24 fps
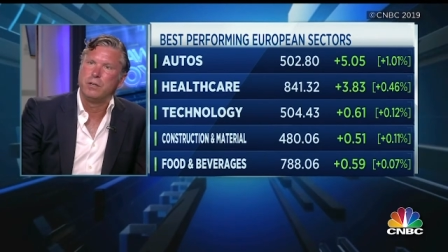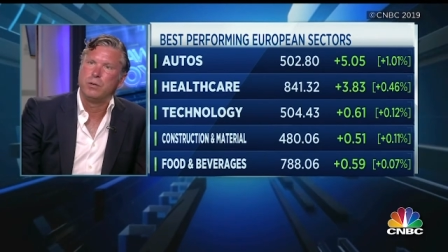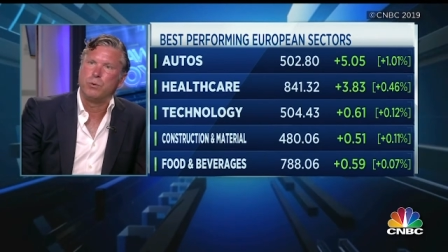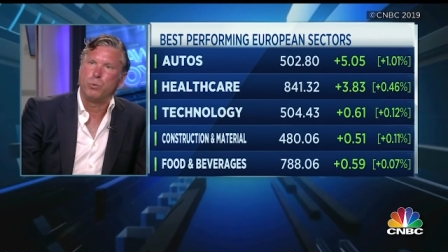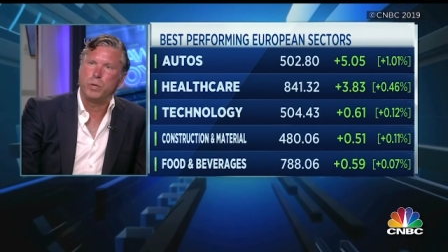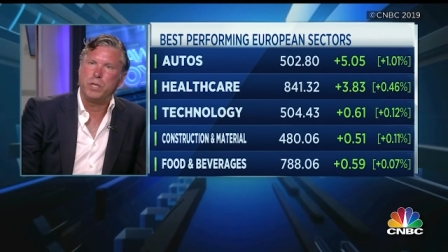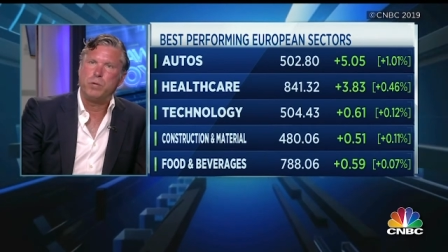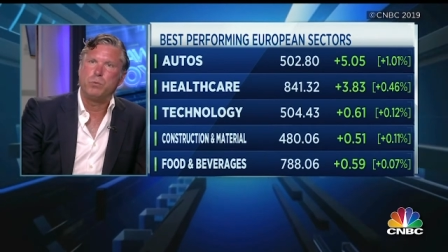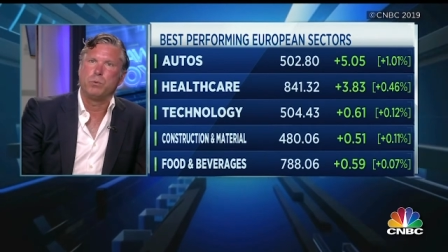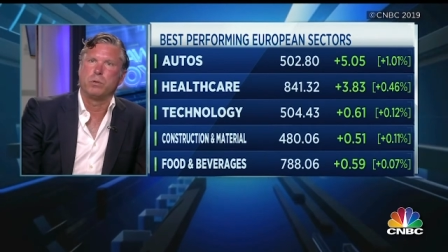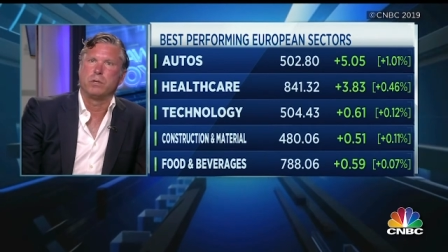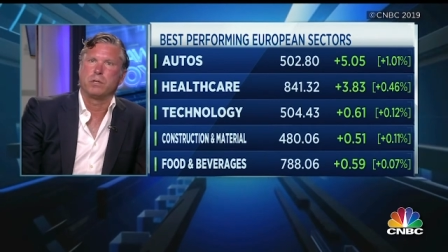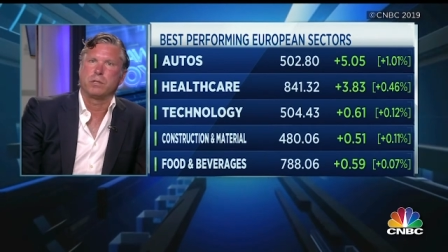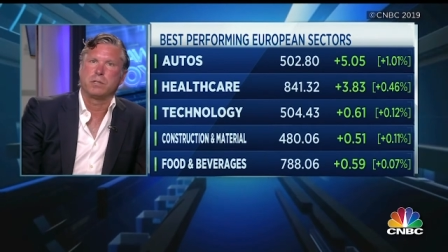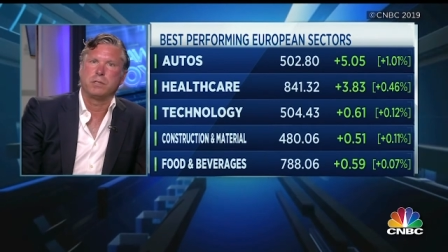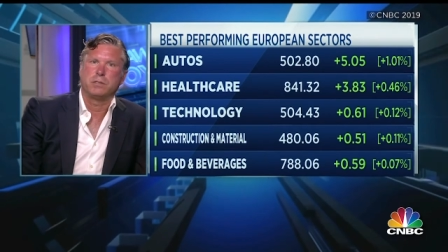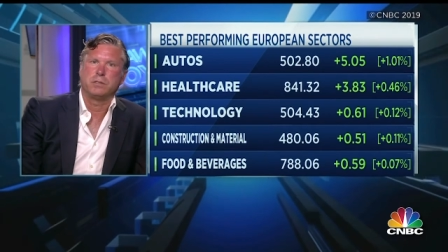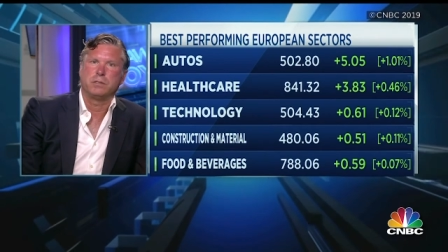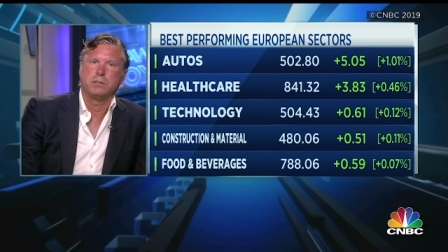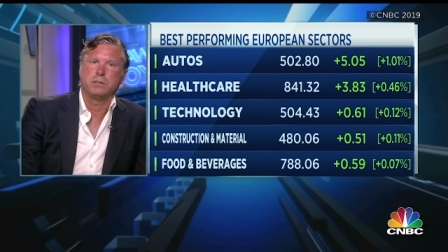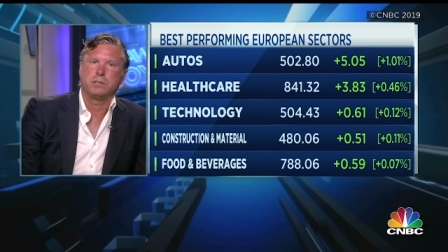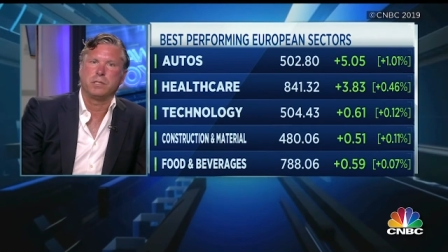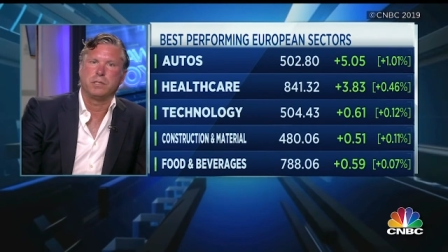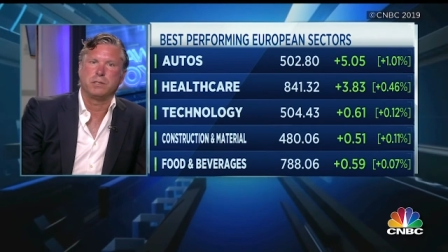WeWork
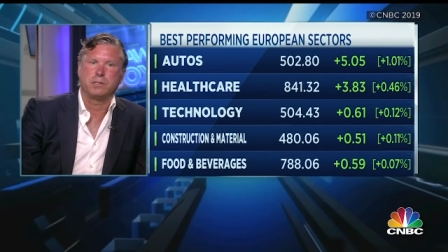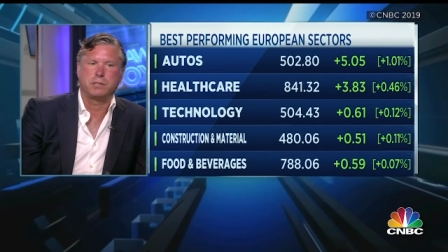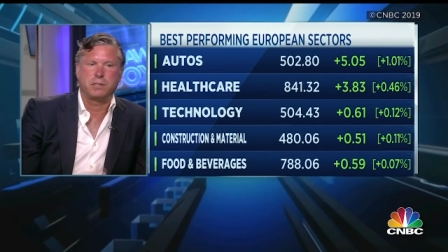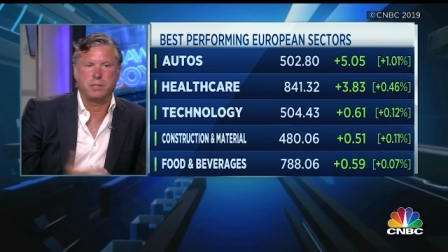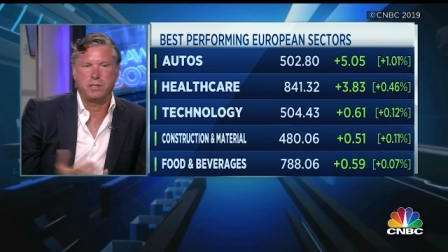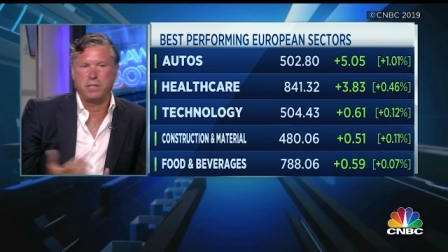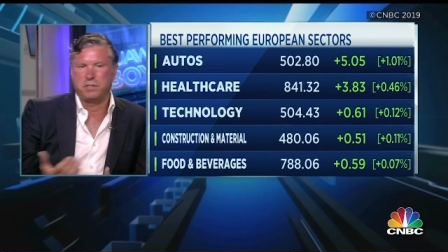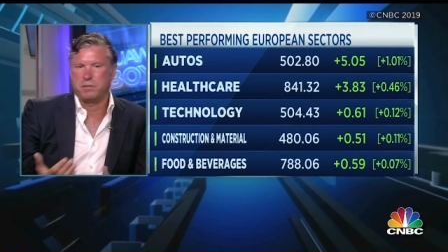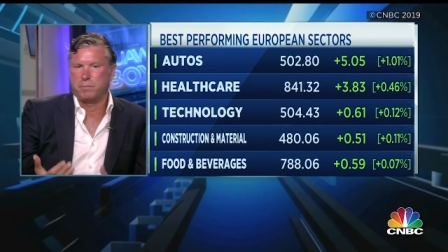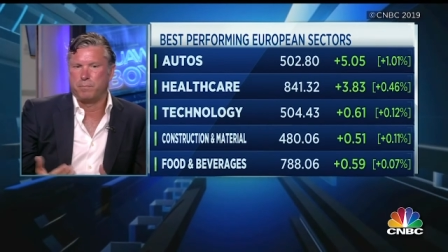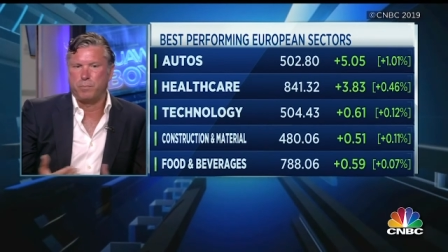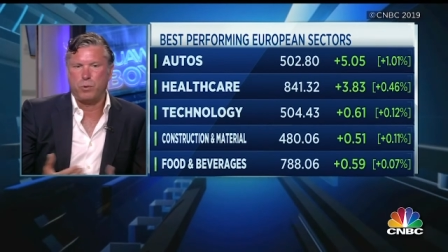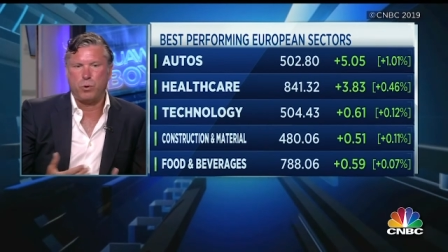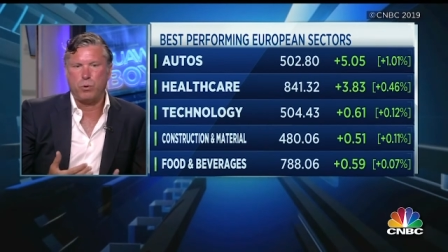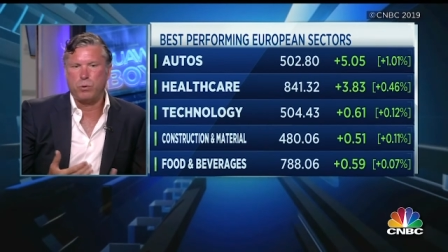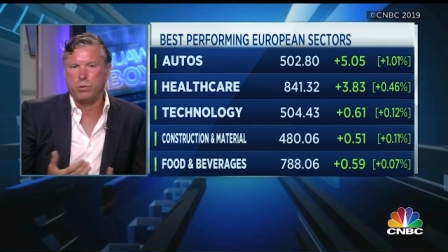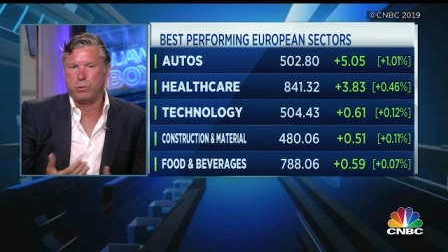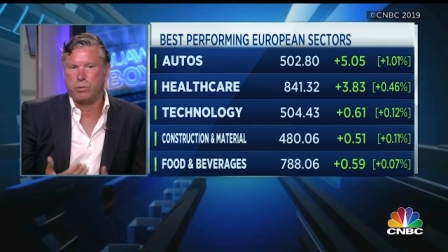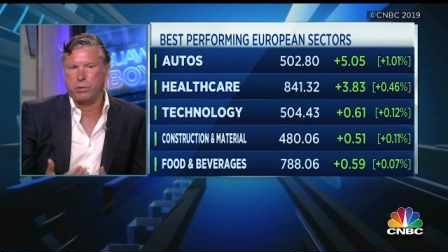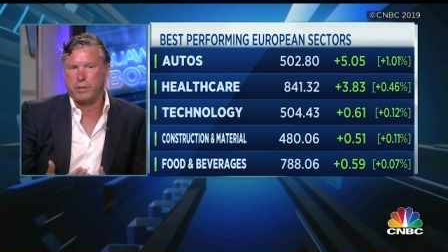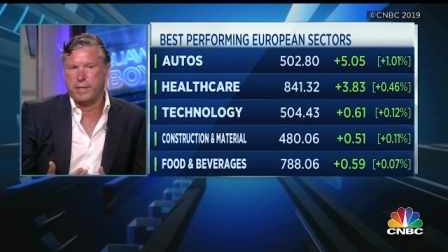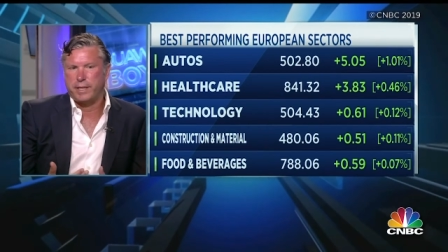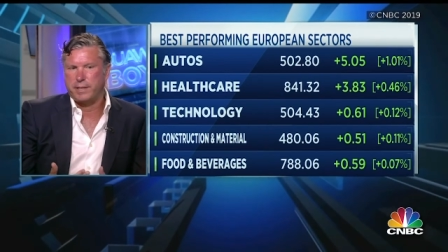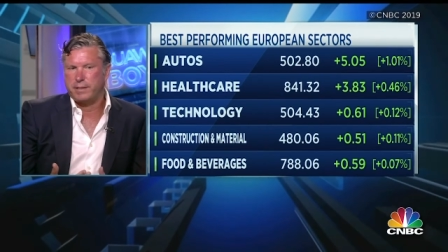just is a
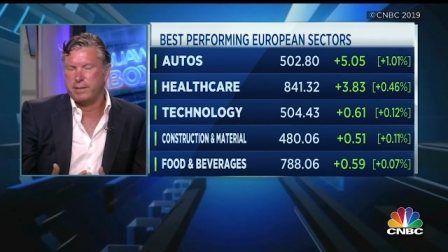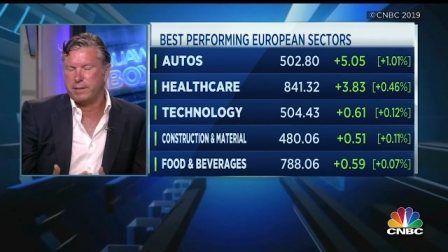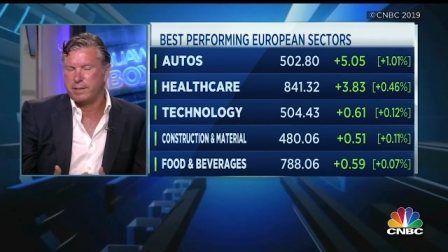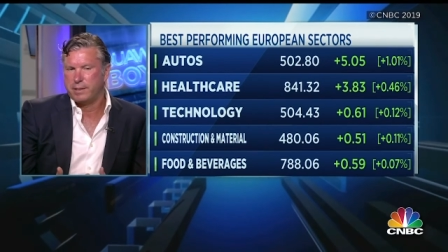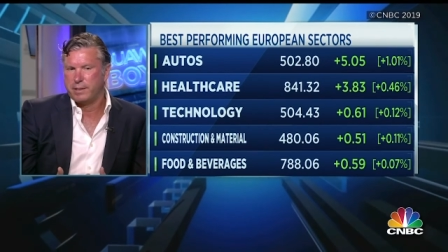model that